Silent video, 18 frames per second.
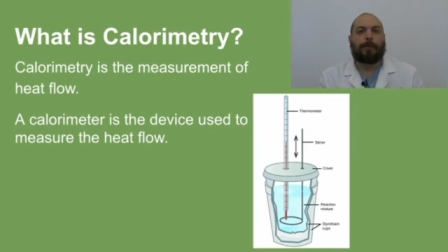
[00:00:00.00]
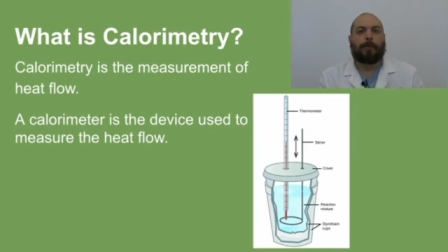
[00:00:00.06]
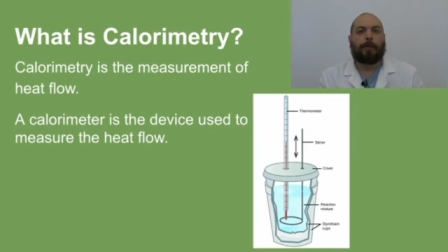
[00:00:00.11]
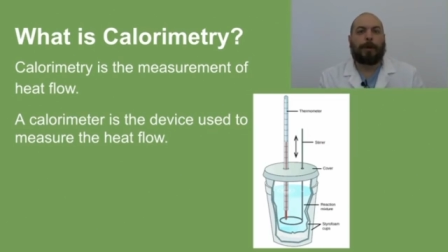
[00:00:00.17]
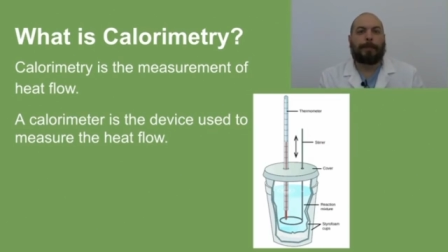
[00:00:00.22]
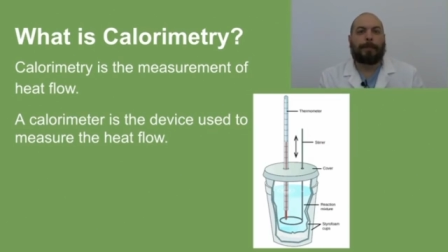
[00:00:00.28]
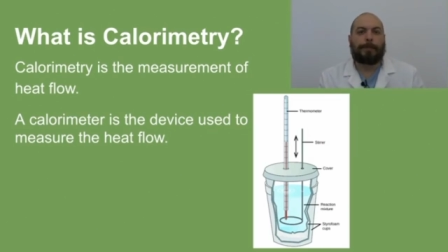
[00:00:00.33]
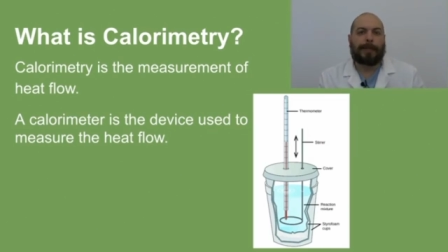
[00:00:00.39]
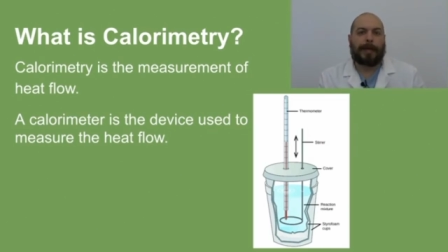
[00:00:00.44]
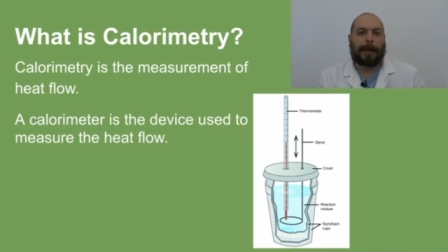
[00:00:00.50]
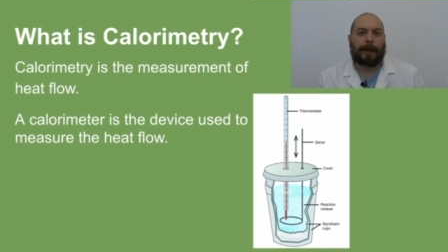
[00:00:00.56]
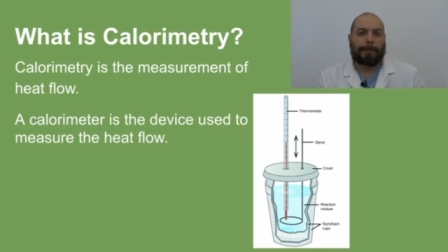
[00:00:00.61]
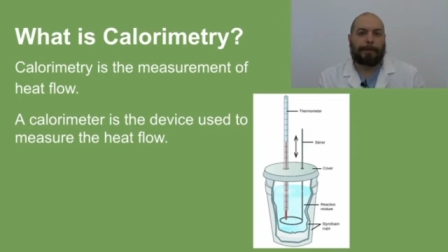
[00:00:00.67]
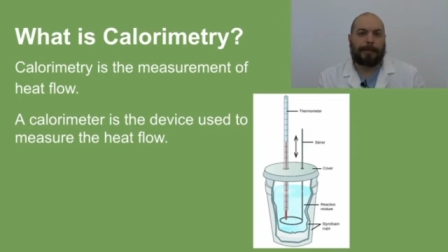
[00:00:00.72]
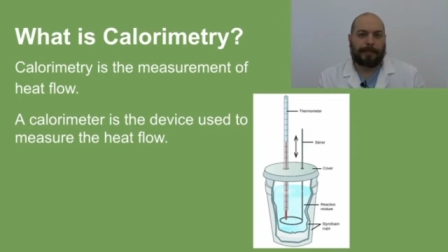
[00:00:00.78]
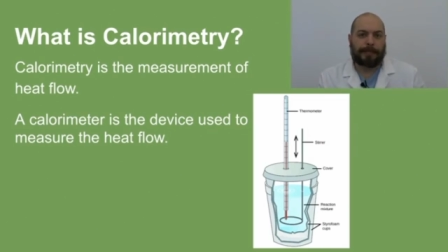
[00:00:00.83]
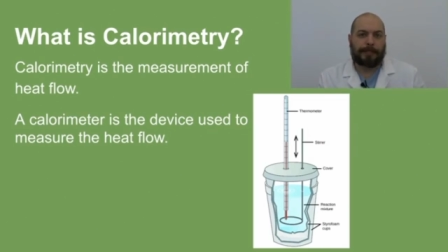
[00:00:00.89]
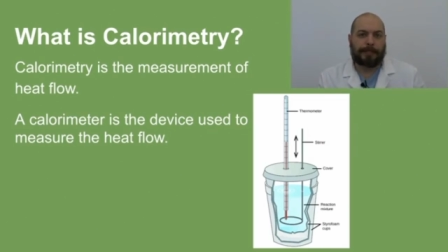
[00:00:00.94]
What that
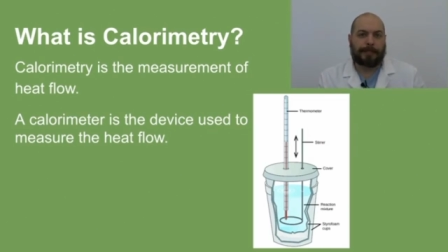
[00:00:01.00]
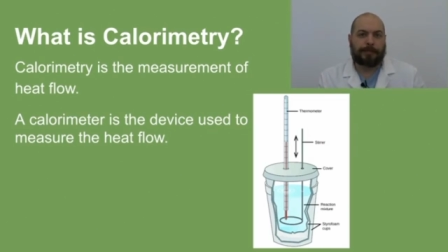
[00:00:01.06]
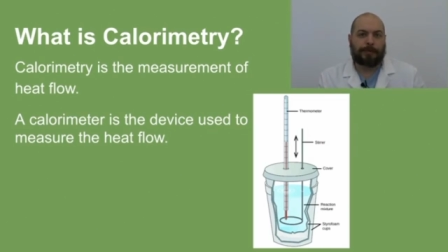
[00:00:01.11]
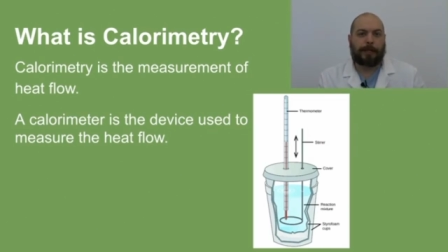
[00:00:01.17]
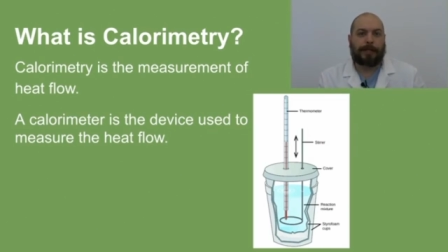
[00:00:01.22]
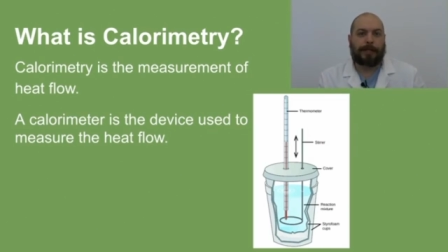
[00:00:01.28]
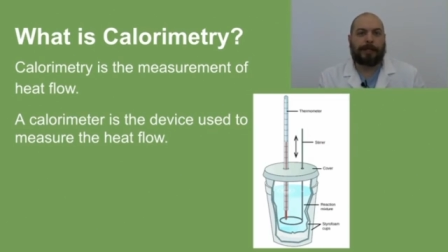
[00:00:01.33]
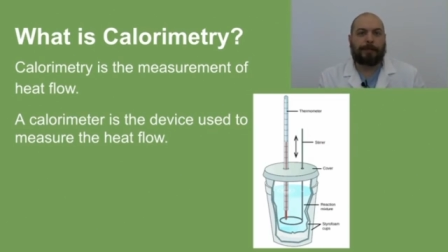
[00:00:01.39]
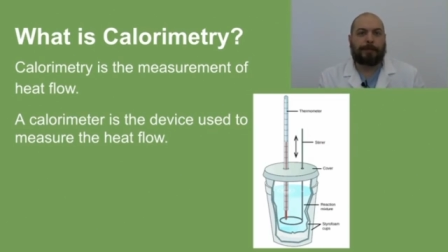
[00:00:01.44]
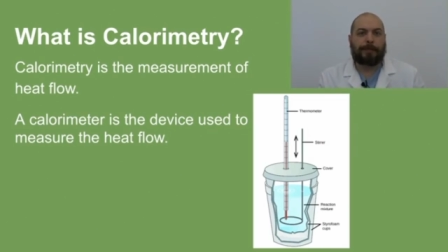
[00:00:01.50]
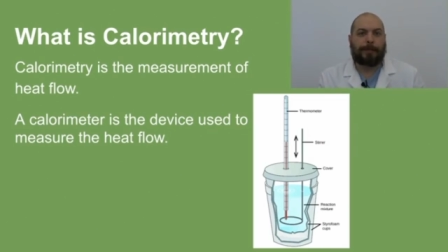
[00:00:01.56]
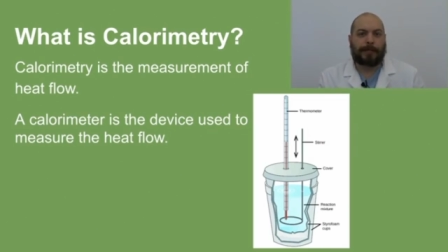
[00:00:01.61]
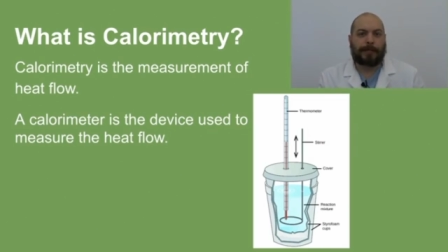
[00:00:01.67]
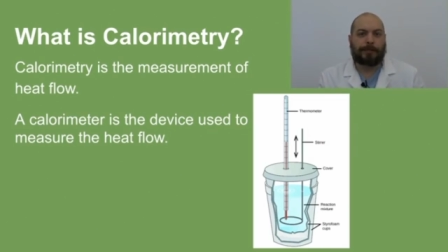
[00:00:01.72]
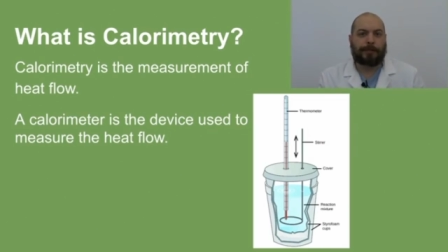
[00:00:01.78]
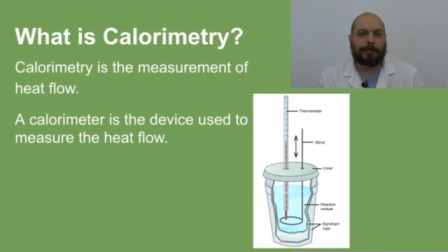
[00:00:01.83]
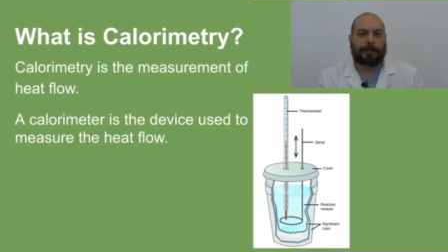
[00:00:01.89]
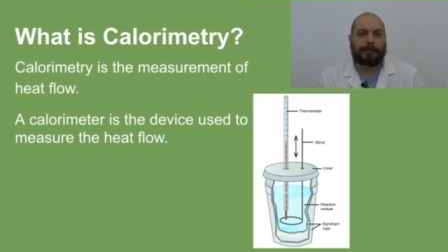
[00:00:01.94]
means is we need to
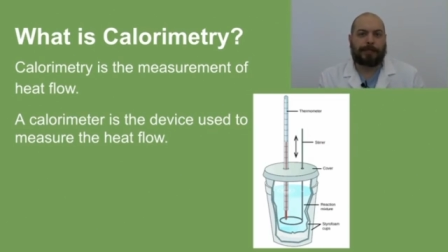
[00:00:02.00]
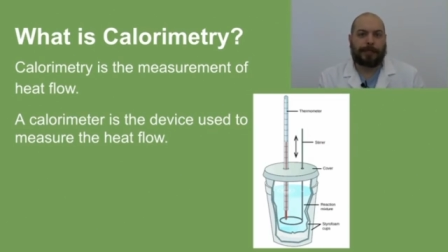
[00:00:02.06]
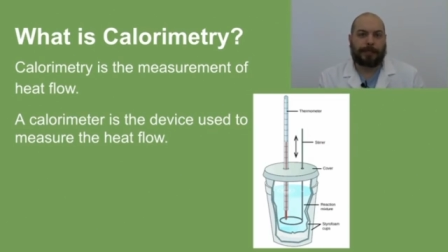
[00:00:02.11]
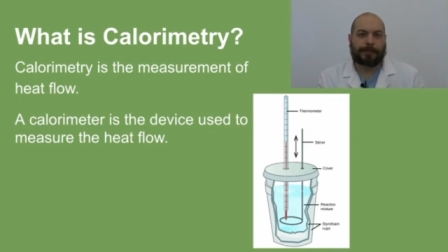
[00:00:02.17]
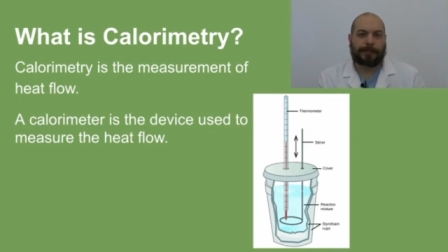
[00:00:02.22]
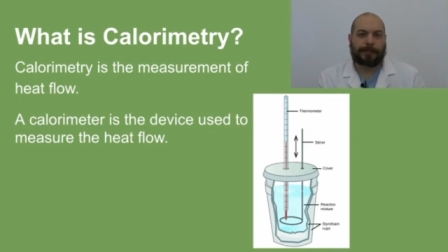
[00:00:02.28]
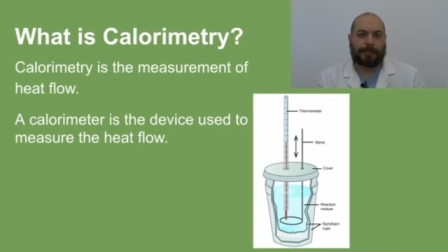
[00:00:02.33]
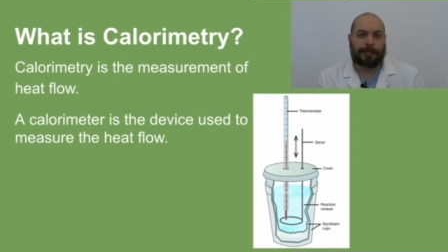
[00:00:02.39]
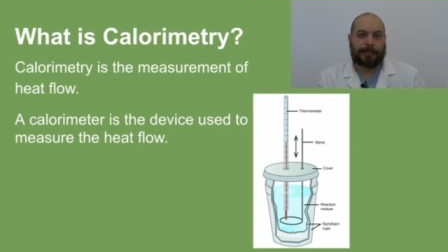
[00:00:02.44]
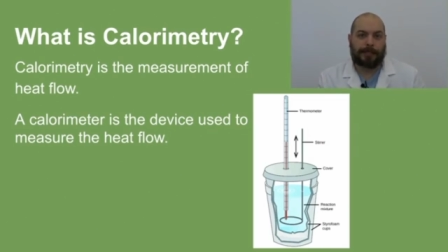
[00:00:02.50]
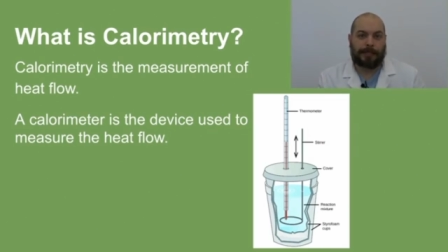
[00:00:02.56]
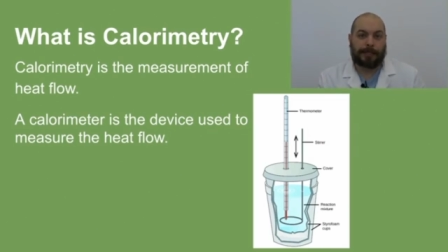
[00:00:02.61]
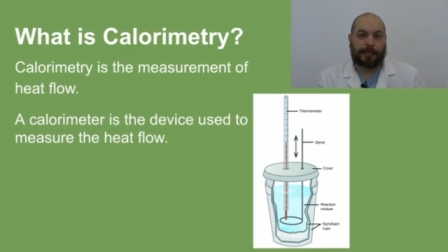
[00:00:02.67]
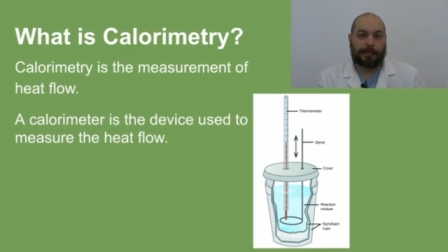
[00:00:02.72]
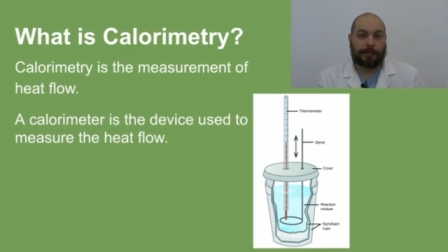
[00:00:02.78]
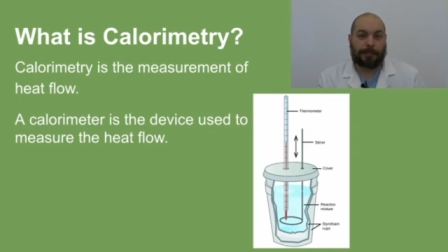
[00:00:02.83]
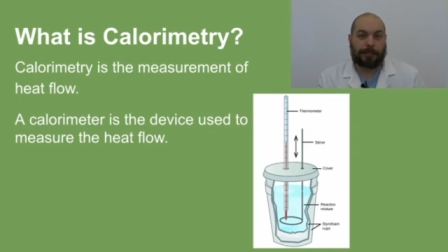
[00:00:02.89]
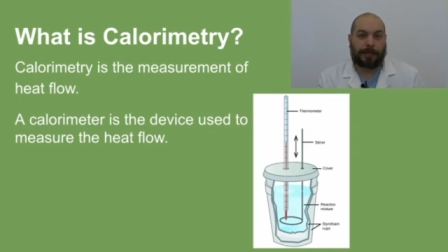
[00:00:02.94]
measure the delta T,
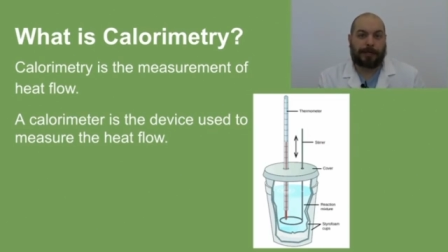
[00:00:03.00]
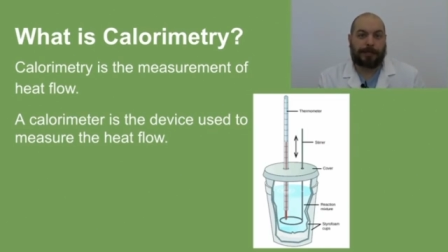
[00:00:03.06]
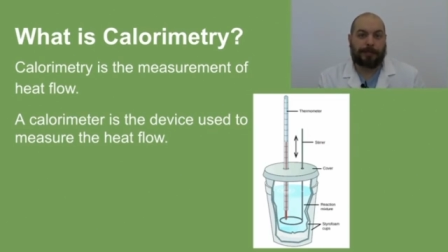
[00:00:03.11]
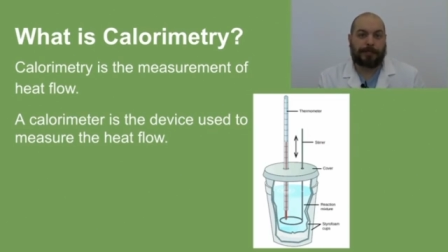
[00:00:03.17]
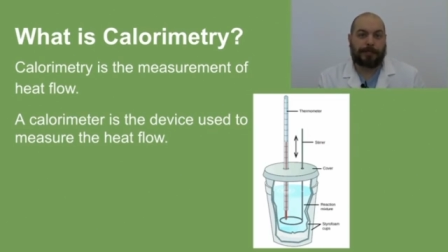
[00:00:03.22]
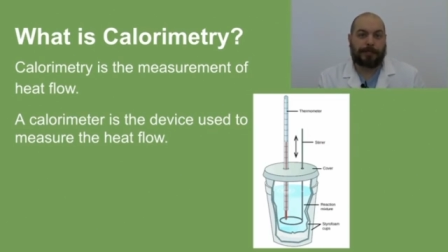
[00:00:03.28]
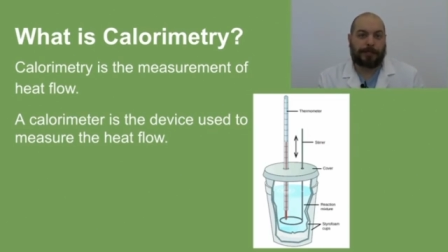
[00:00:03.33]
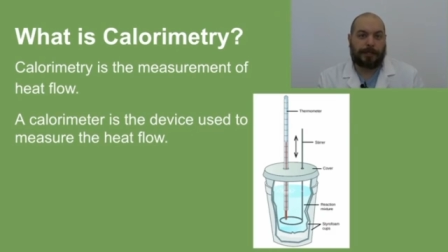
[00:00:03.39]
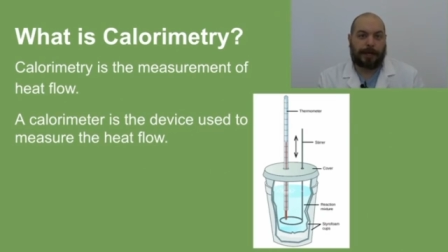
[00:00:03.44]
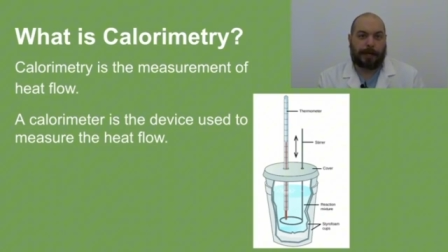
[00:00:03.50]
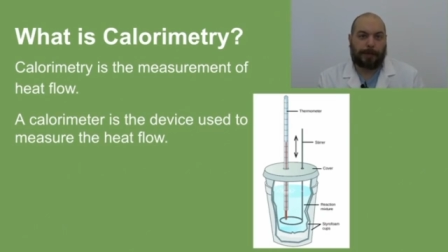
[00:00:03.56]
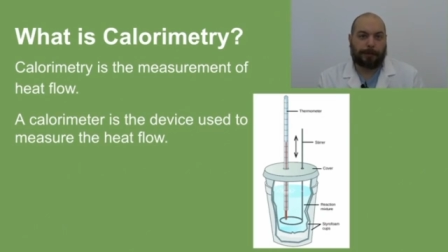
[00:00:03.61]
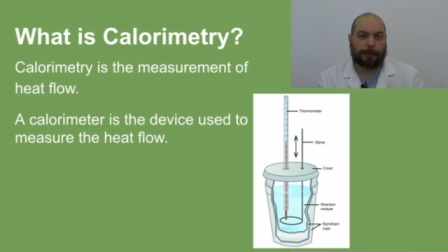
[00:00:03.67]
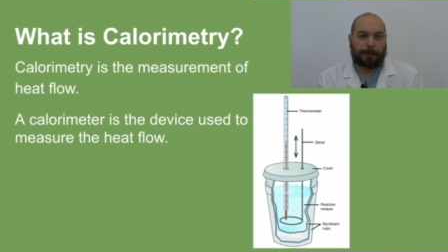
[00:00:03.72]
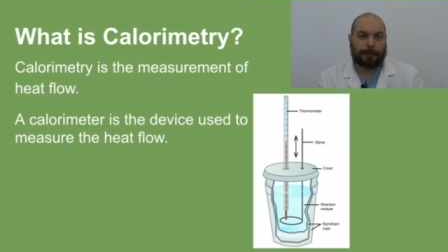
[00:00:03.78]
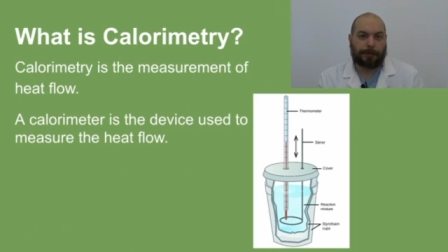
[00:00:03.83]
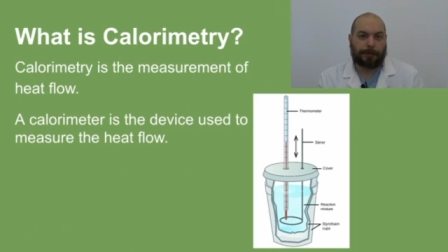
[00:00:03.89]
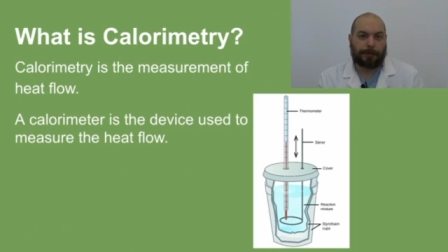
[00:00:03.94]
the change in
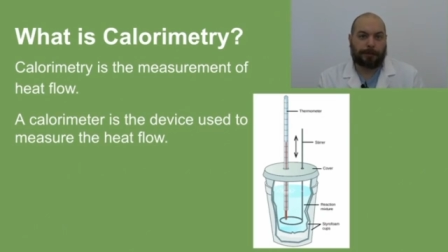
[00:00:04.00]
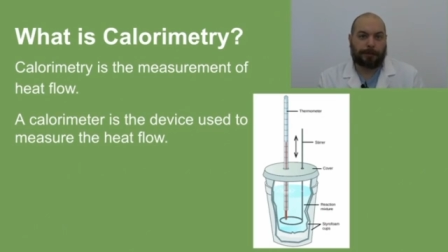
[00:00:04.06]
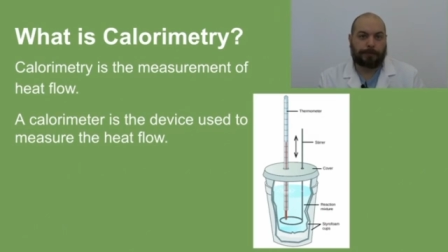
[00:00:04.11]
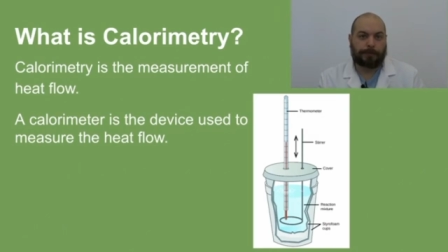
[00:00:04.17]
temperature.